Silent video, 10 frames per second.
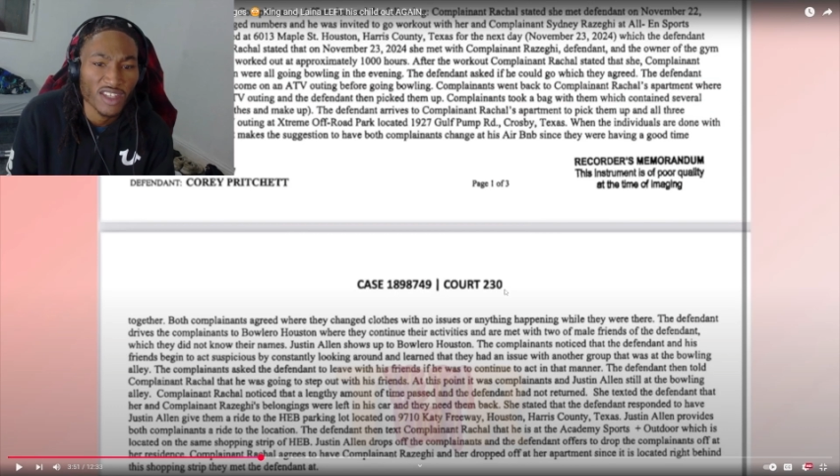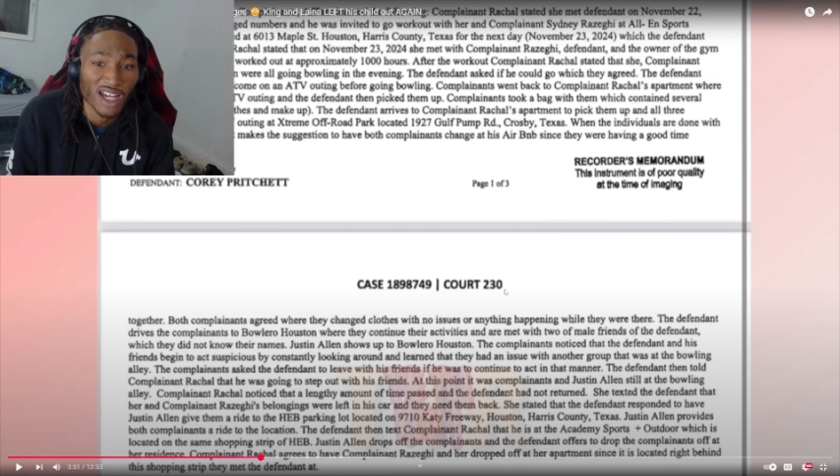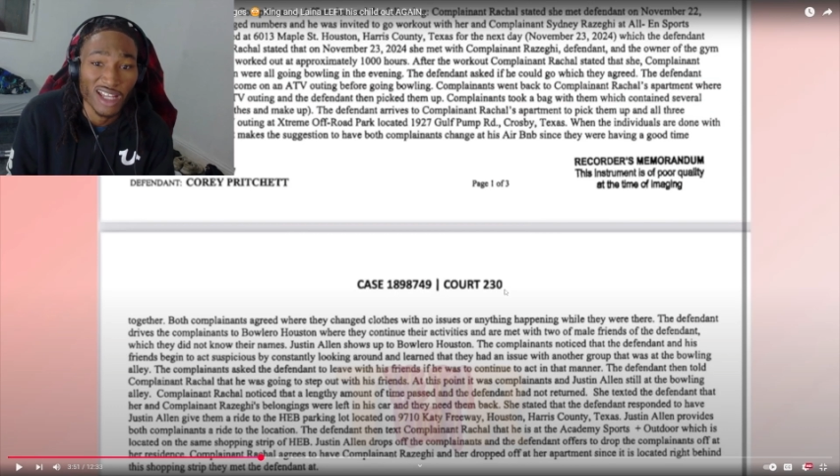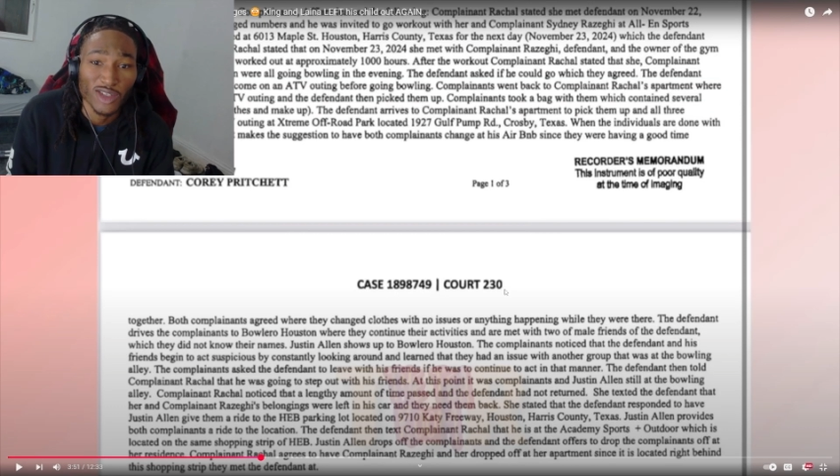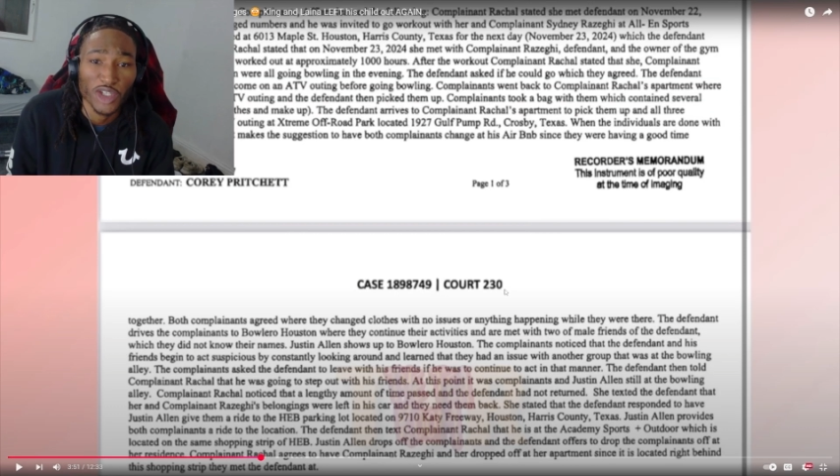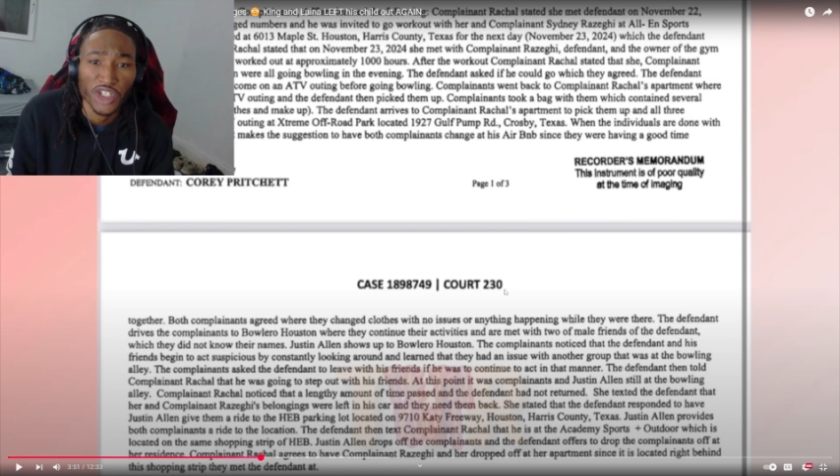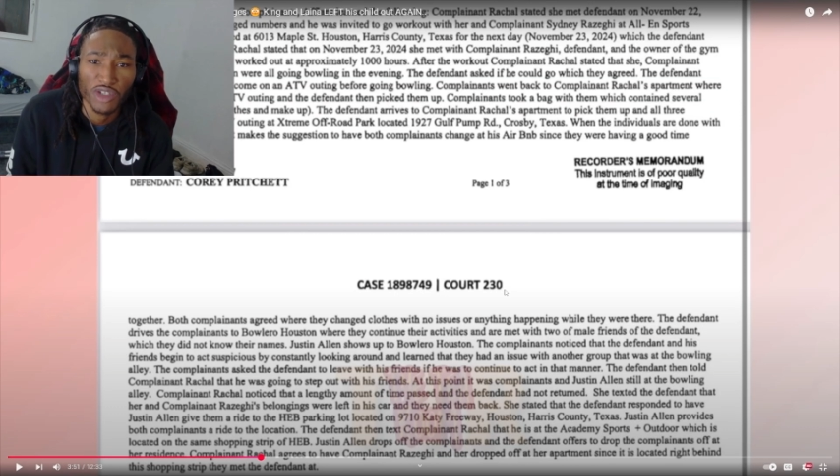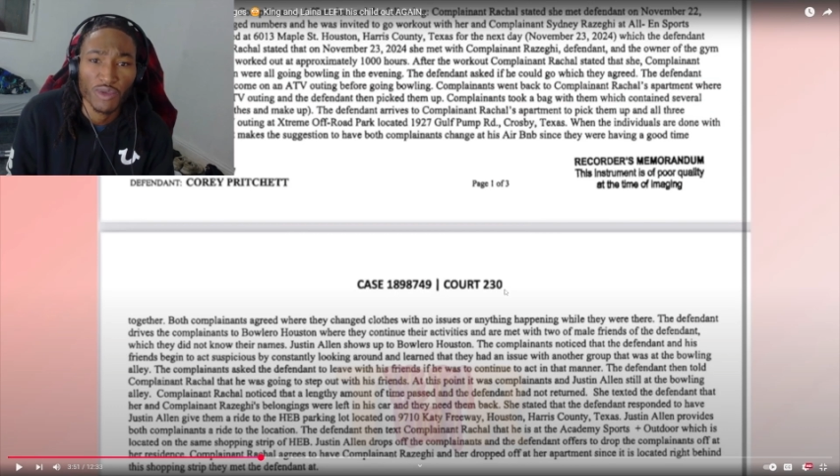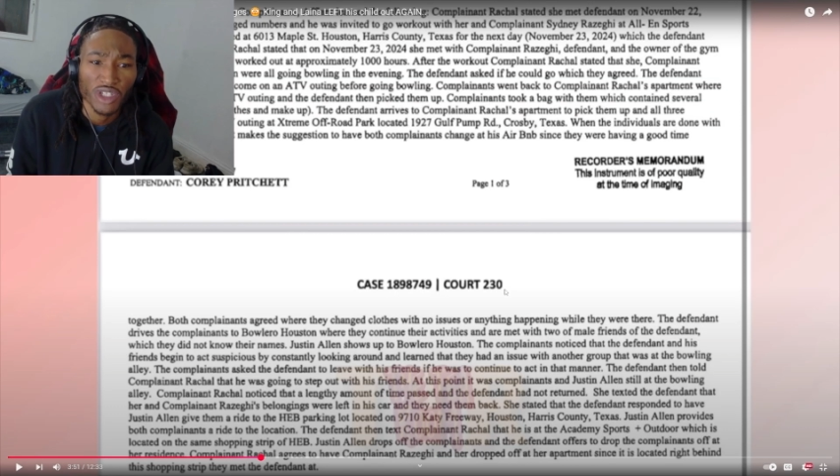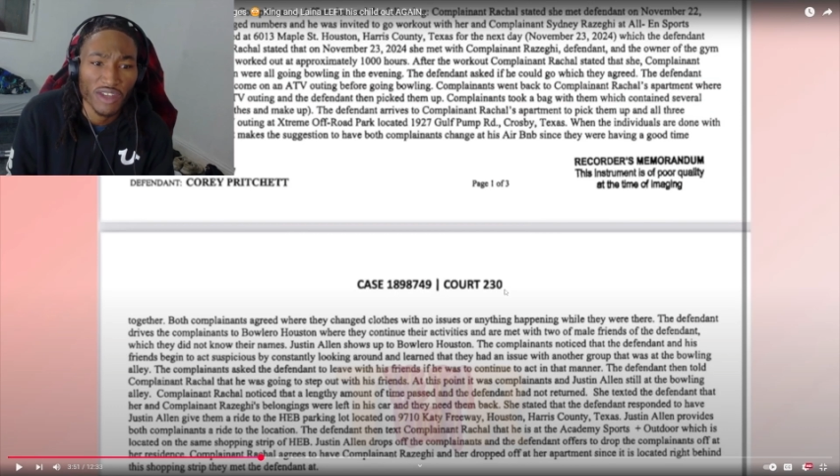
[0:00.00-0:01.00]
I thought she
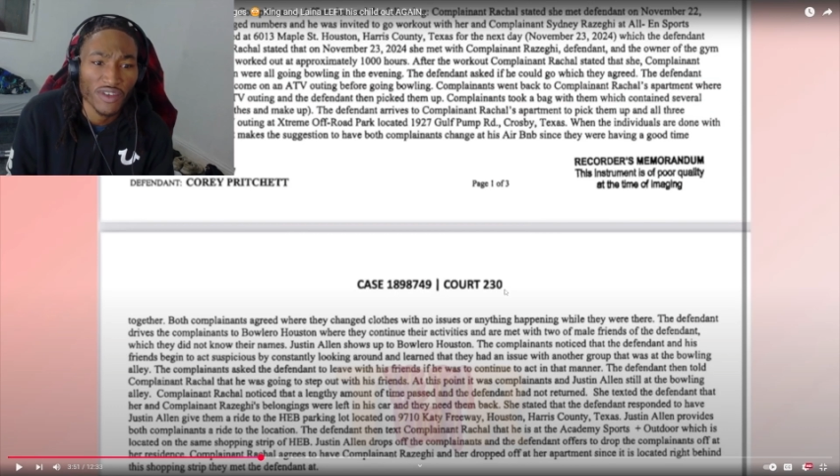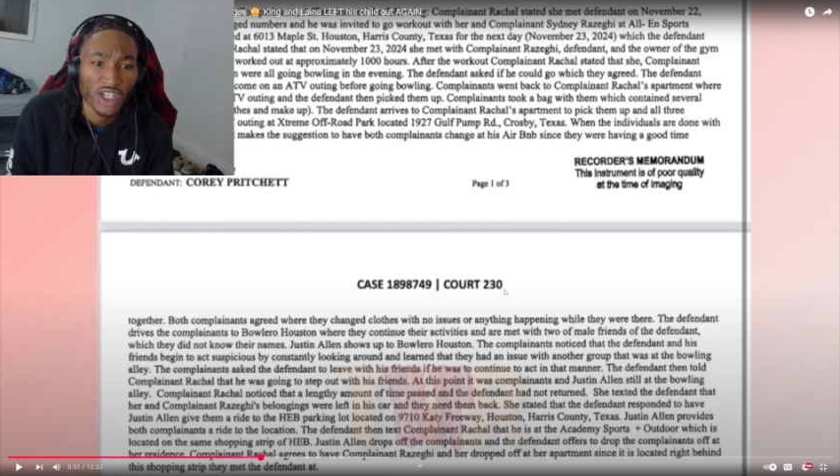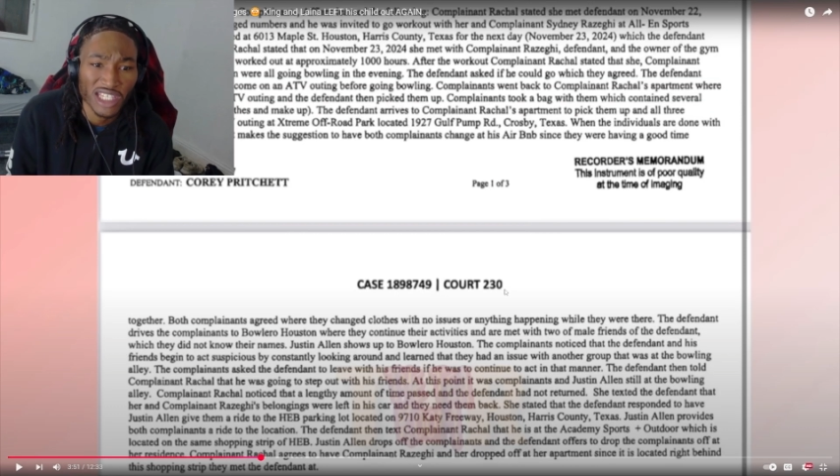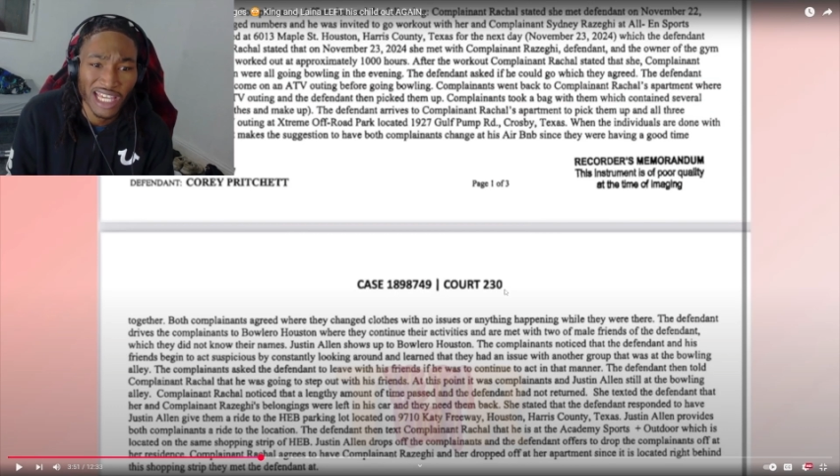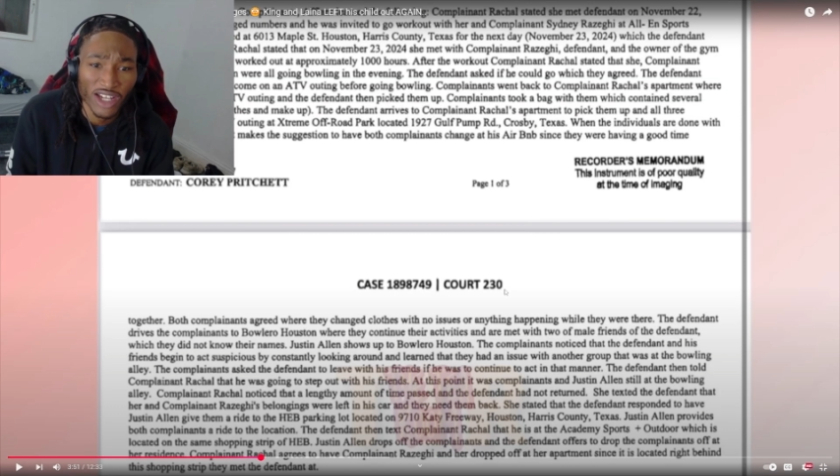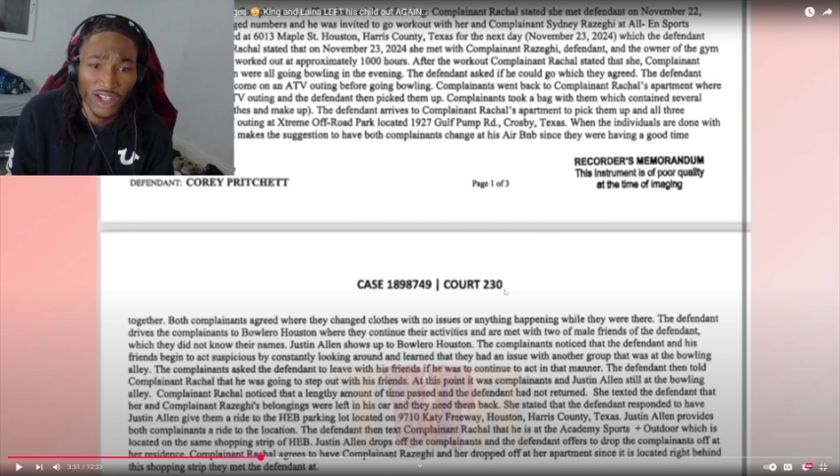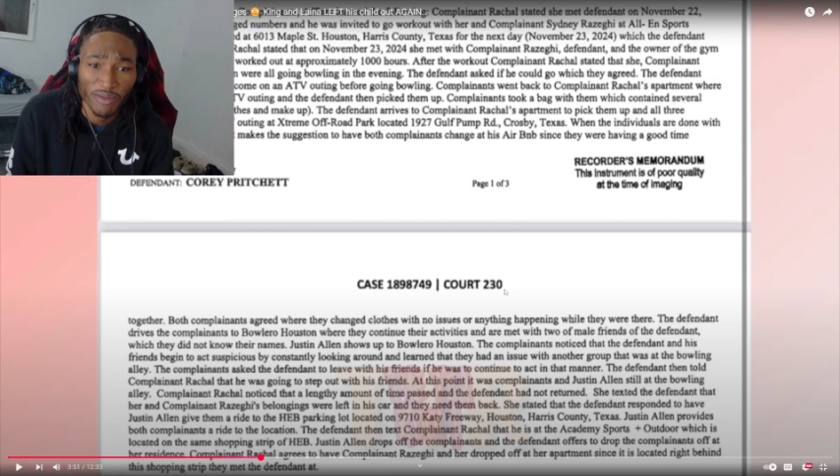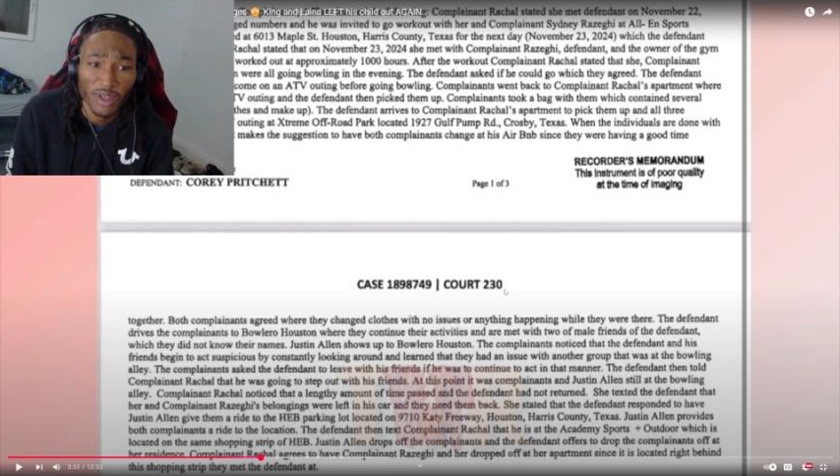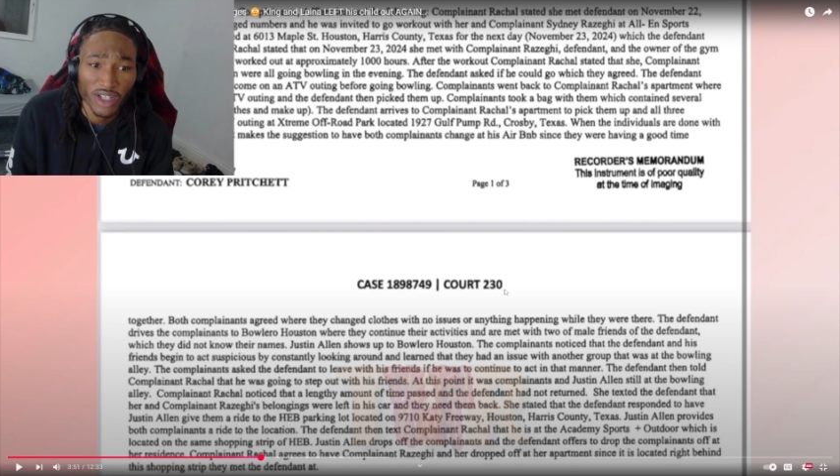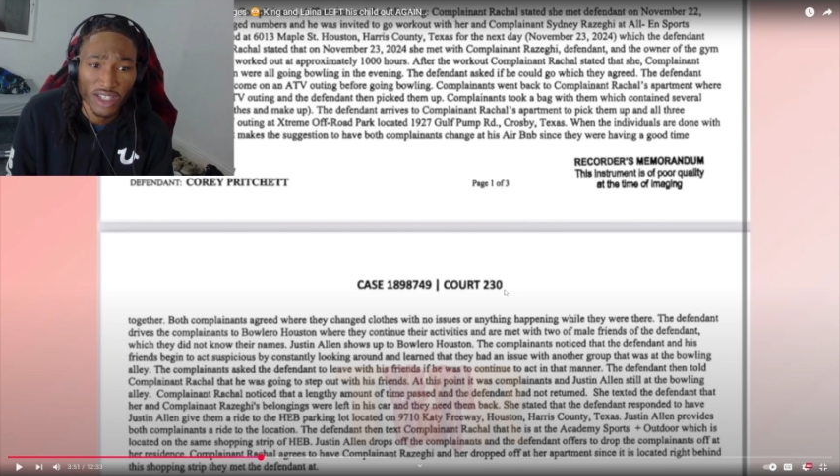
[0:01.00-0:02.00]
was giving her take on it
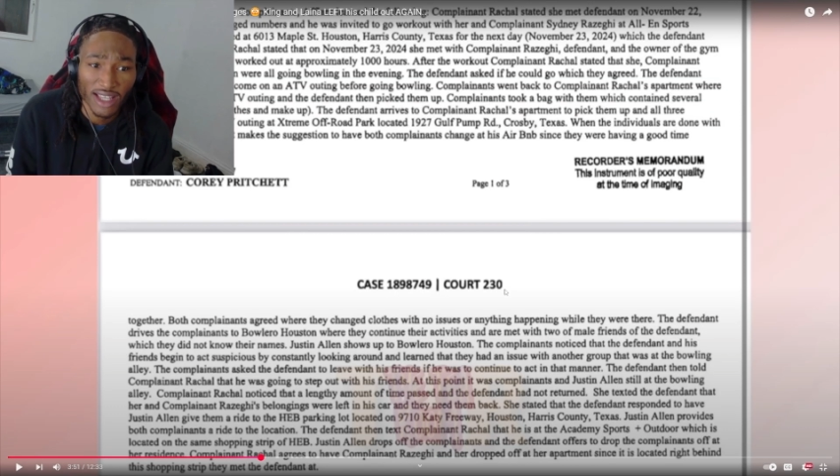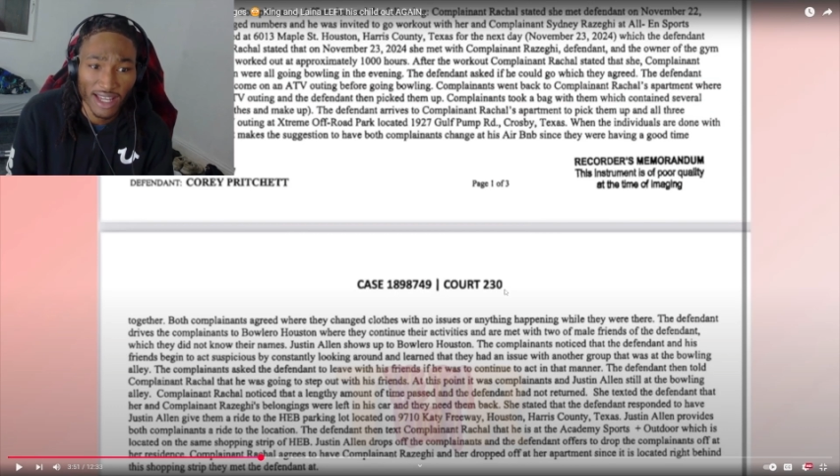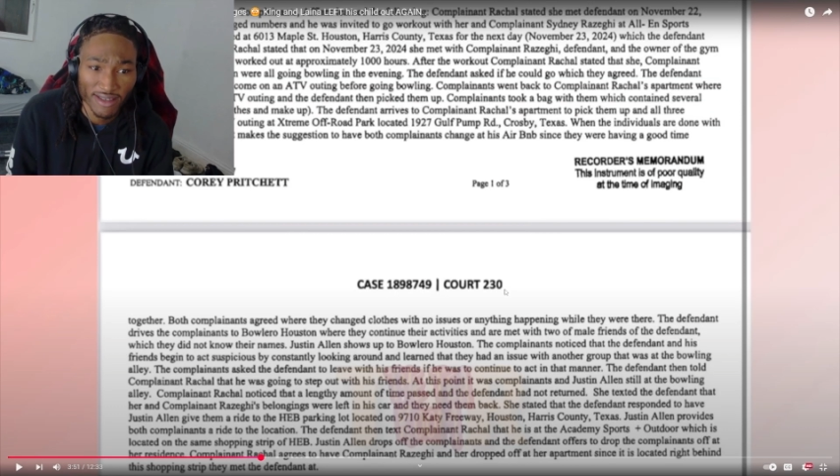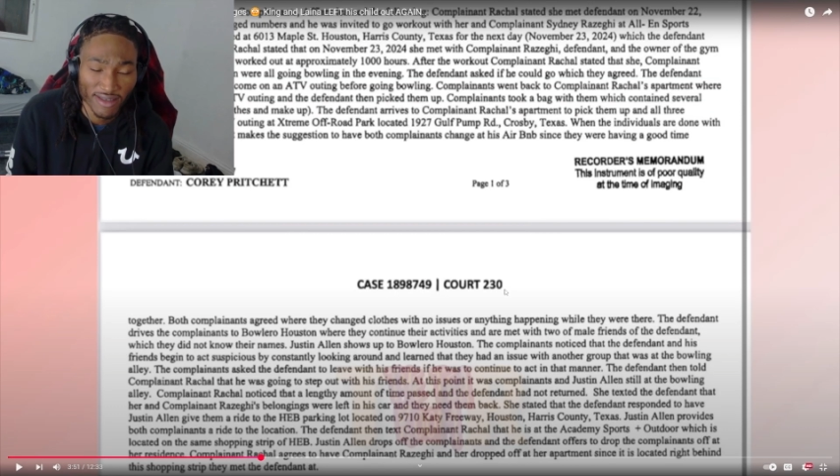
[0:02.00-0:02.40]
because like